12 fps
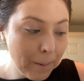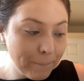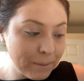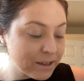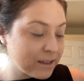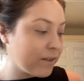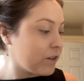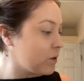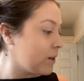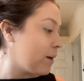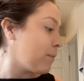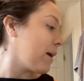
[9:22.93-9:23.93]
But it's never too
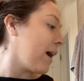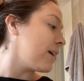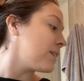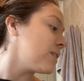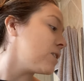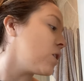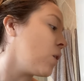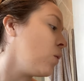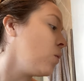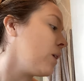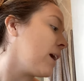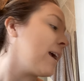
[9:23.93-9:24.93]
late, guys.
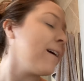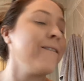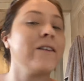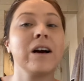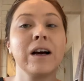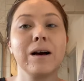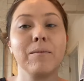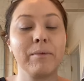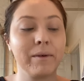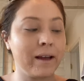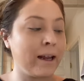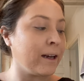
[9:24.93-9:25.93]
Don't give up.
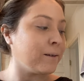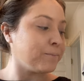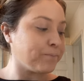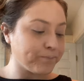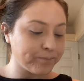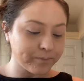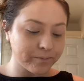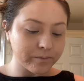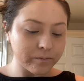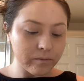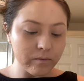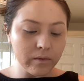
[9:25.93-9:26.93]
And
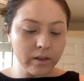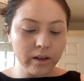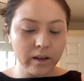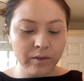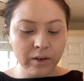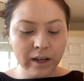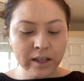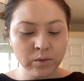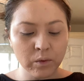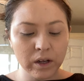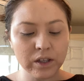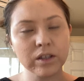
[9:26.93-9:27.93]
if you guys
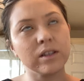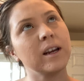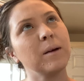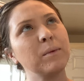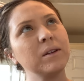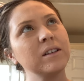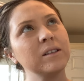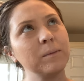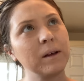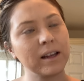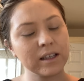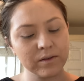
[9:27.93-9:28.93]
watched, did I put this in my
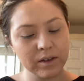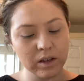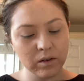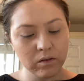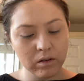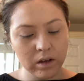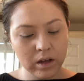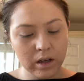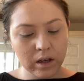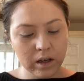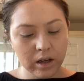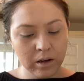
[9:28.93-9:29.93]
last video?
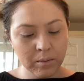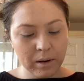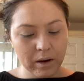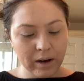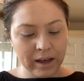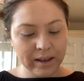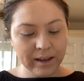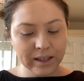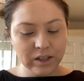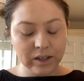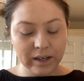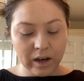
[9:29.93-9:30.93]
About, I think I
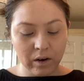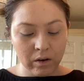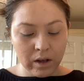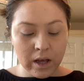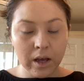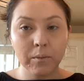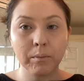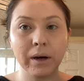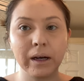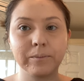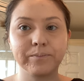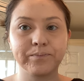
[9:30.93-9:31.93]
took it out.
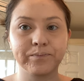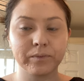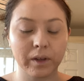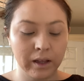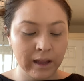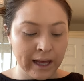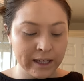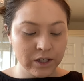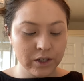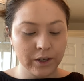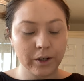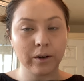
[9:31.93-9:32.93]
But
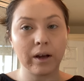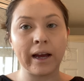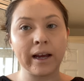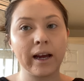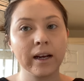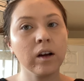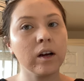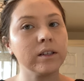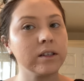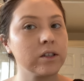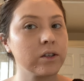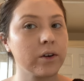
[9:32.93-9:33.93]
last year, I kind of got
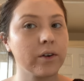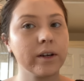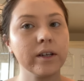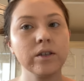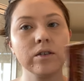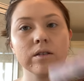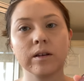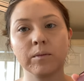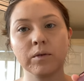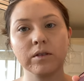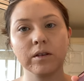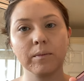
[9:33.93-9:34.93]
discouraged. I'm
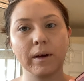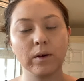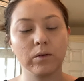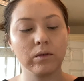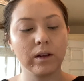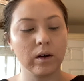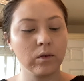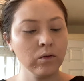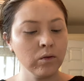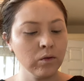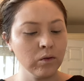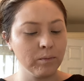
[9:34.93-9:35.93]
using my Hoola.
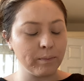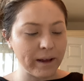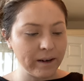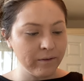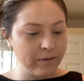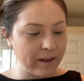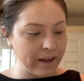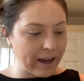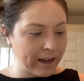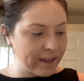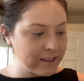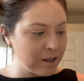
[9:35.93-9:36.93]
Ooh, Benefit.
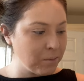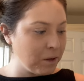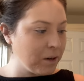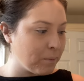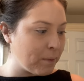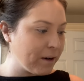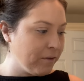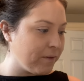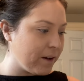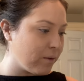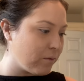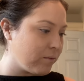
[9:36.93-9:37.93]
I guess I'm on a
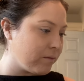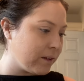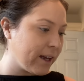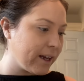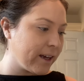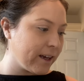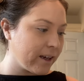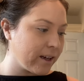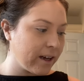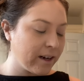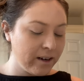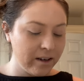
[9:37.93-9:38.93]
Benefit like kick.
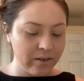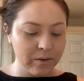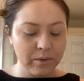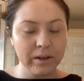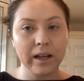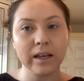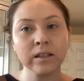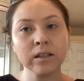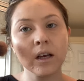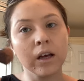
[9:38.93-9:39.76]
I didn't even realize.